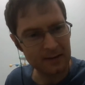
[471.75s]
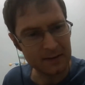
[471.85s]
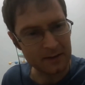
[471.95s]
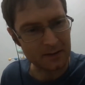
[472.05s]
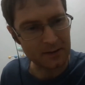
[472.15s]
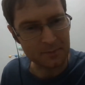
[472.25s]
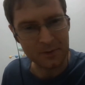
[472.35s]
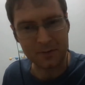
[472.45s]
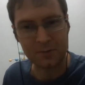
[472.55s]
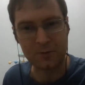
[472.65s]

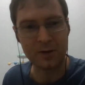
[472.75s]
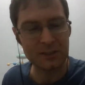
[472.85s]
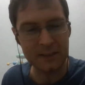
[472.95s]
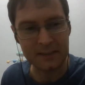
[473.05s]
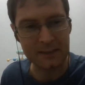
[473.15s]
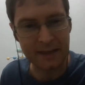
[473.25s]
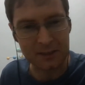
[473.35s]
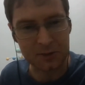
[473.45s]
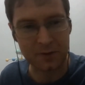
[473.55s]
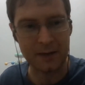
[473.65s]
You're crushing these kids'
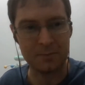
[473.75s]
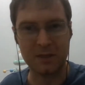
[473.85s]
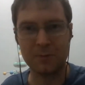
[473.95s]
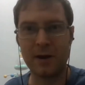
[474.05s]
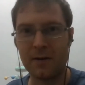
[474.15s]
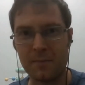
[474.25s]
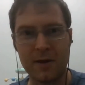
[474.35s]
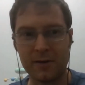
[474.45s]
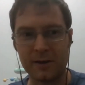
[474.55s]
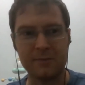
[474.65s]
dreams. They wear
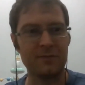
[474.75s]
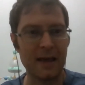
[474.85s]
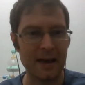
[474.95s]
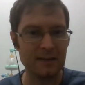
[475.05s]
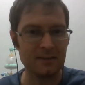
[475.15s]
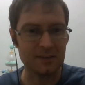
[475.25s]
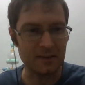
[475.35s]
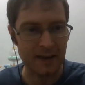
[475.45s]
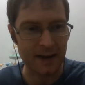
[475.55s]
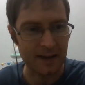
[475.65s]
American flags
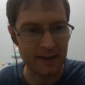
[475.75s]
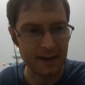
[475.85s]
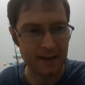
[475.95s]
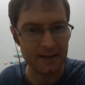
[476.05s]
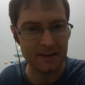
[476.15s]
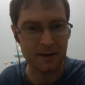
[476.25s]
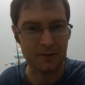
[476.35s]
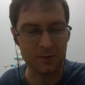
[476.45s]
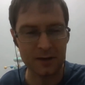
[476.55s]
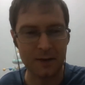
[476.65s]
and they,
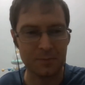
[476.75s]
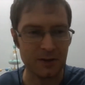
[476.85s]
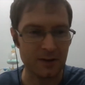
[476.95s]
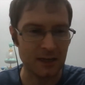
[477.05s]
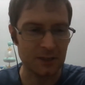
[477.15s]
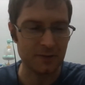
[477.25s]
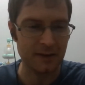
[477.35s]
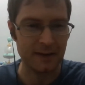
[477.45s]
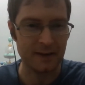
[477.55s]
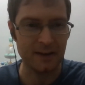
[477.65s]
look up to your
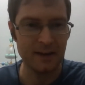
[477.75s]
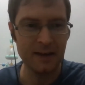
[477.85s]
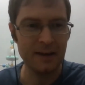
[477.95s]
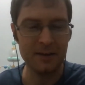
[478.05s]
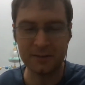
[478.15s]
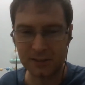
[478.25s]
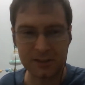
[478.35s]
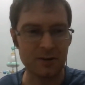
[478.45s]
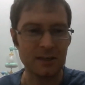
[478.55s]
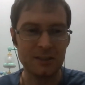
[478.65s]
country, and you're just
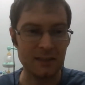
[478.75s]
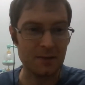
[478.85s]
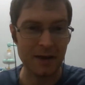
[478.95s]
crushing them.